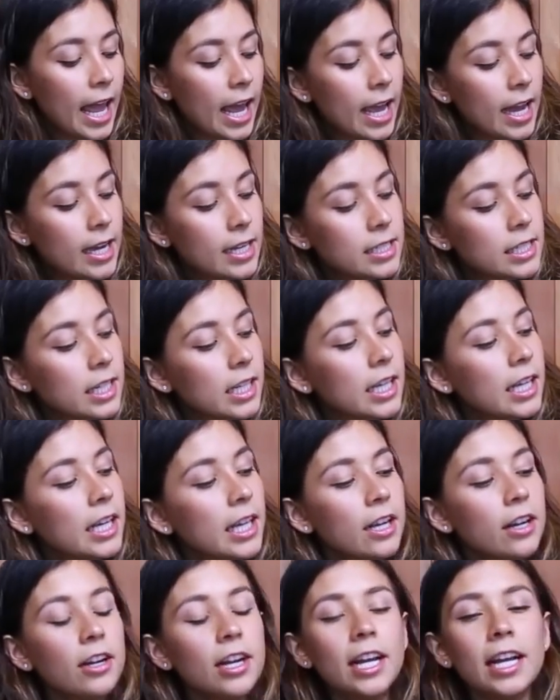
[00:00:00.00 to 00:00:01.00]
And
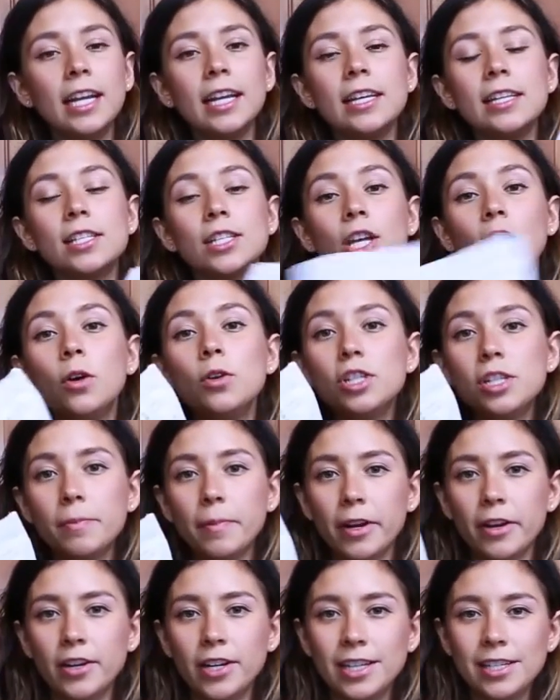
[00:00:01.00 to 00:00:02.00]
here is goji
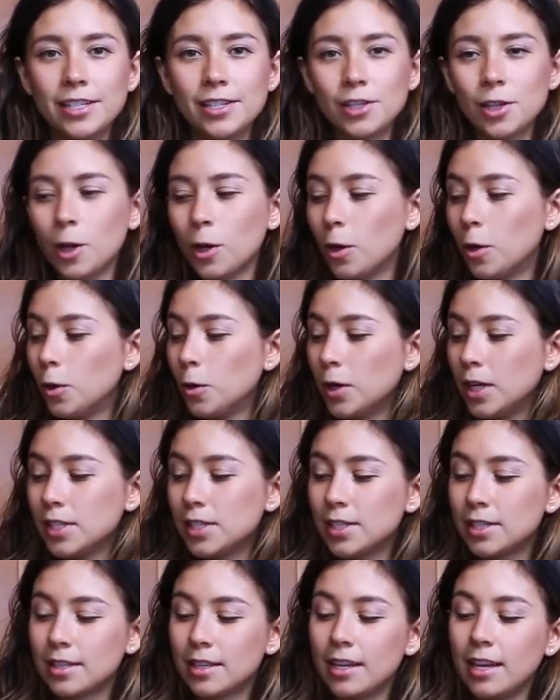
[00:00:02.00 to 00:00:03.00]
berries. So
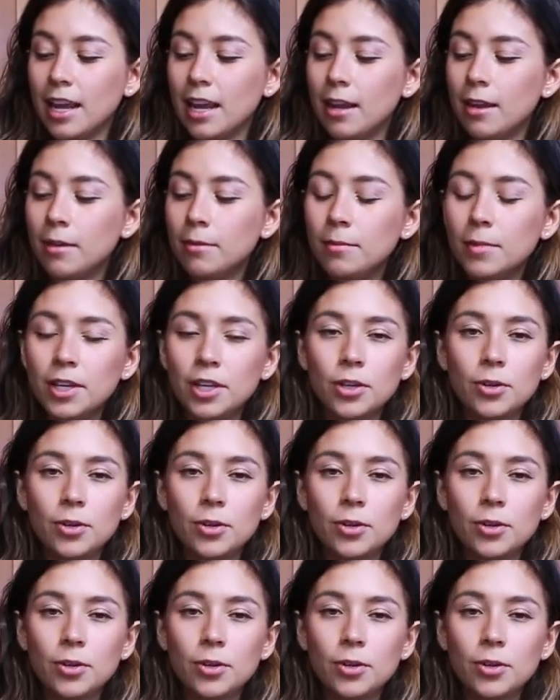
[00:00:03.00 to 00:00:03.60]
as the name